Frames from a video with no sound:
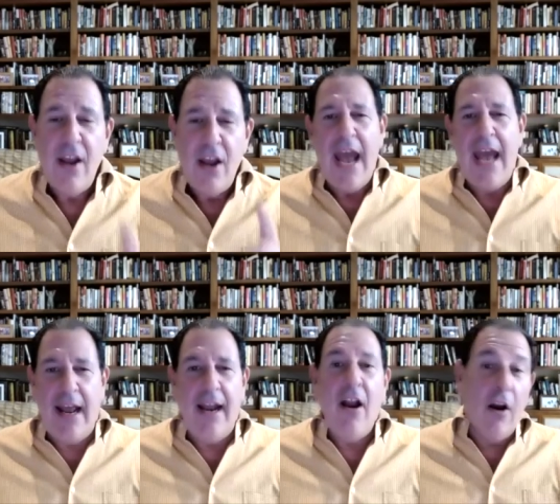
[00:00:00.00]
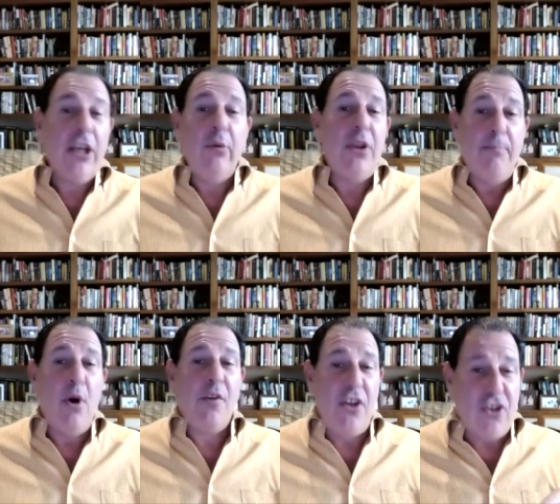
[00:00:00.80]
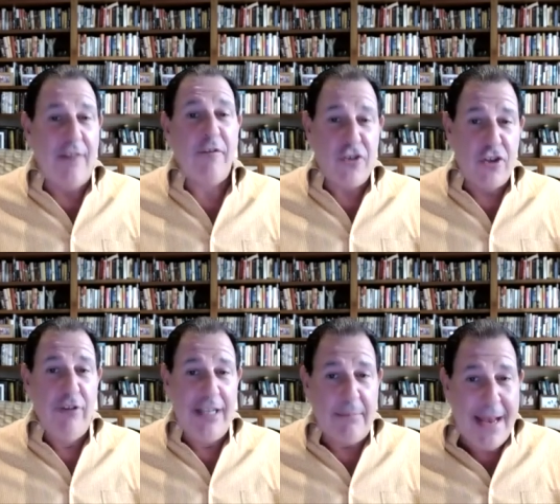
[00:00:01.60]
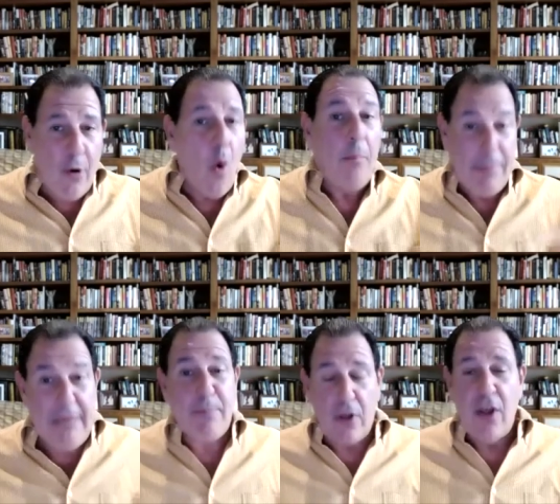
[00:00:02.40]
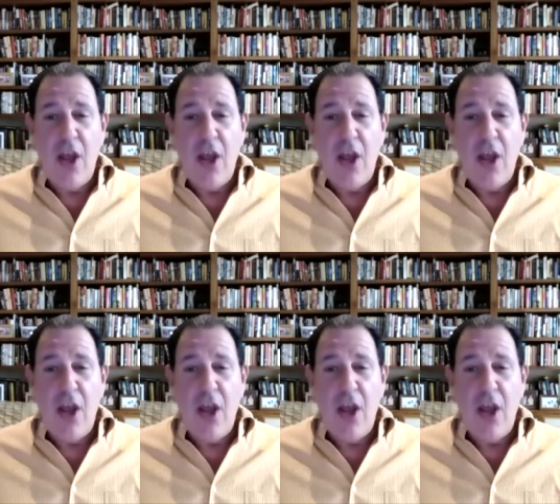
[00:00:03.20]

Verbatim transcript: And I argue in the book that Jefferson really meant all people